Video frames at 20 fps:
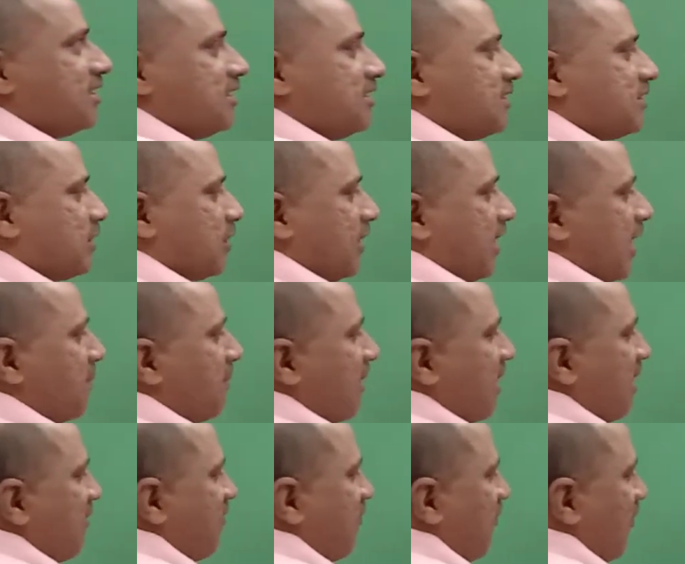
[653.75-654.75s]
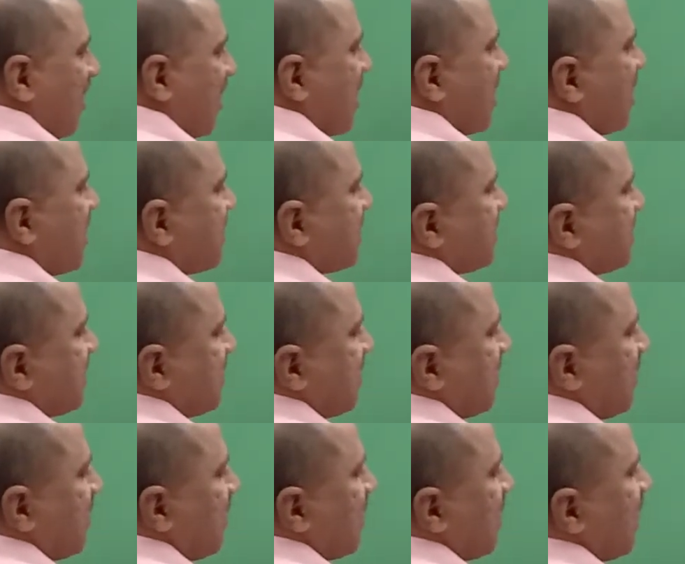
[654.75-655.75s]
So number of workers
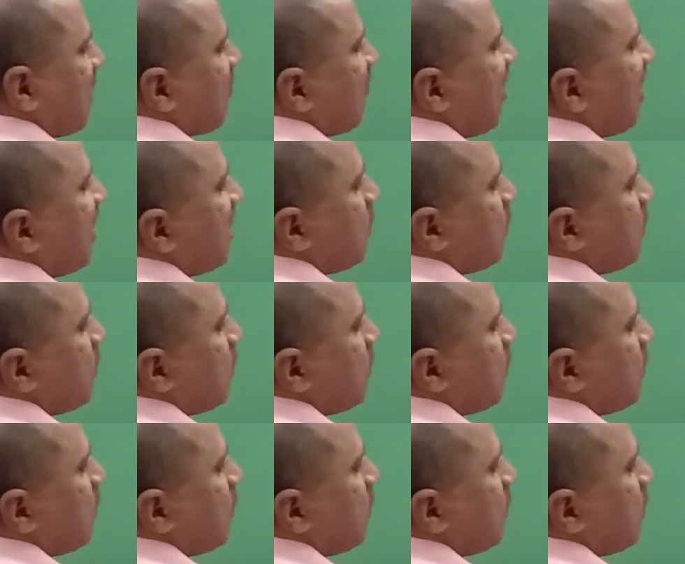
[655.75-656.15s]
required